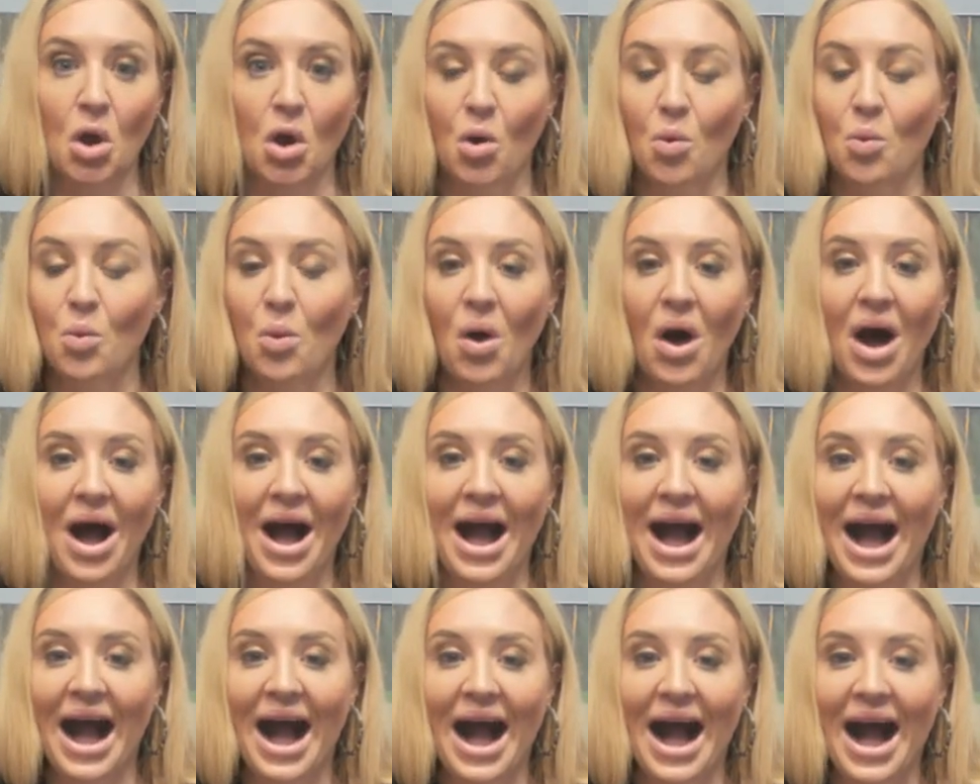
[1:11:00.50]
Well,
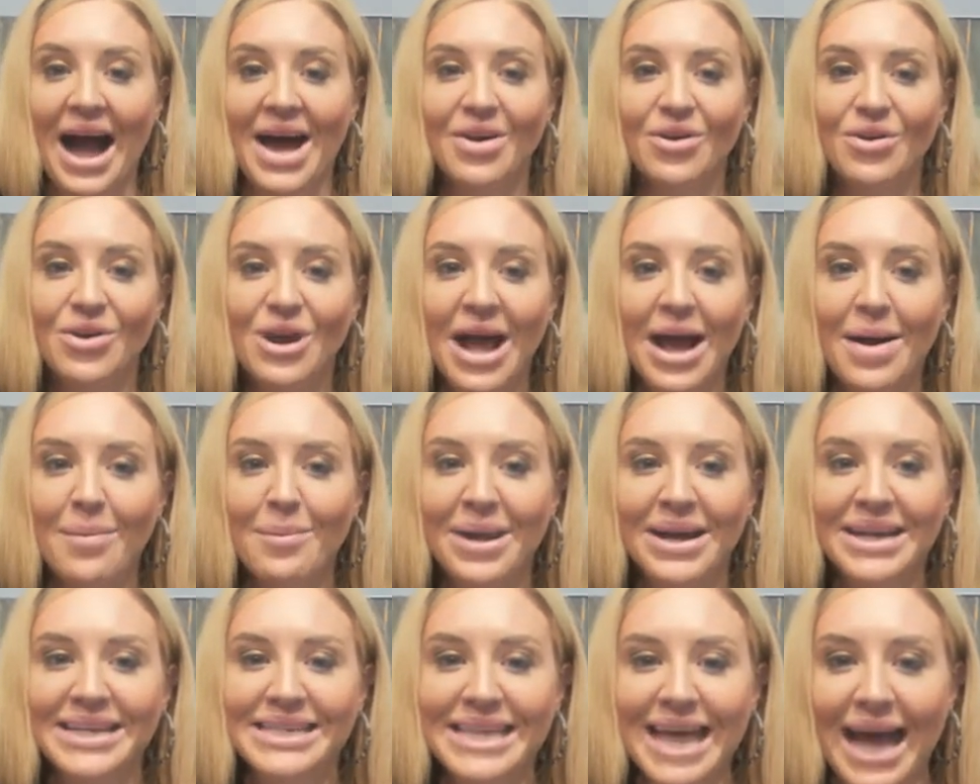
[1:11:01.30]
I don't have
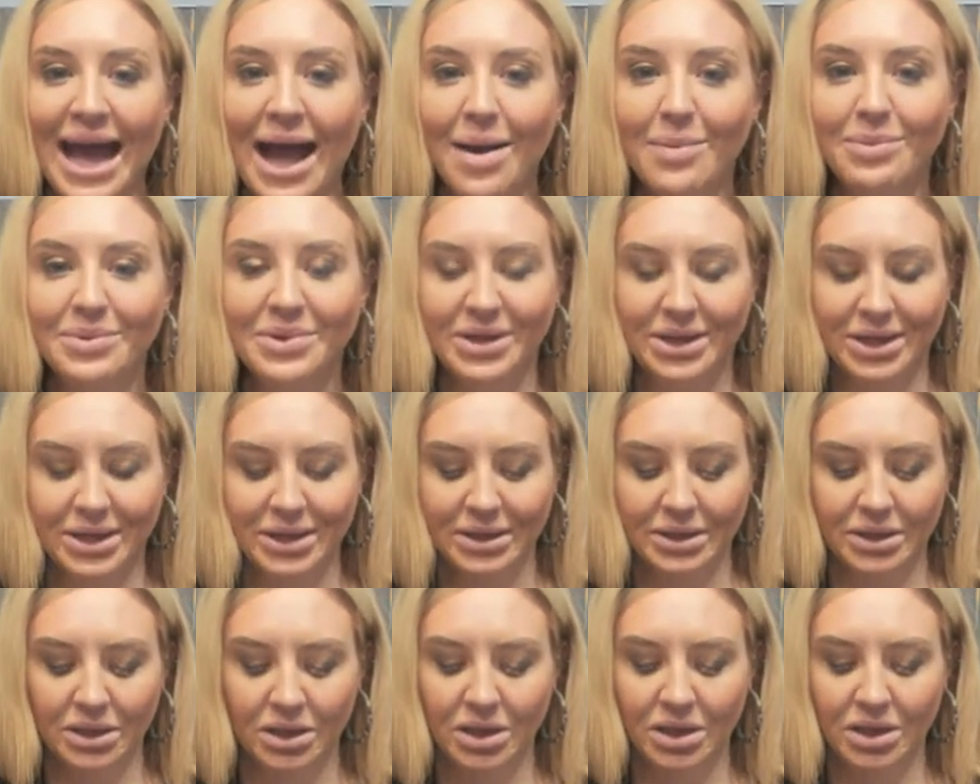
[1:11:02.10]
my tablet.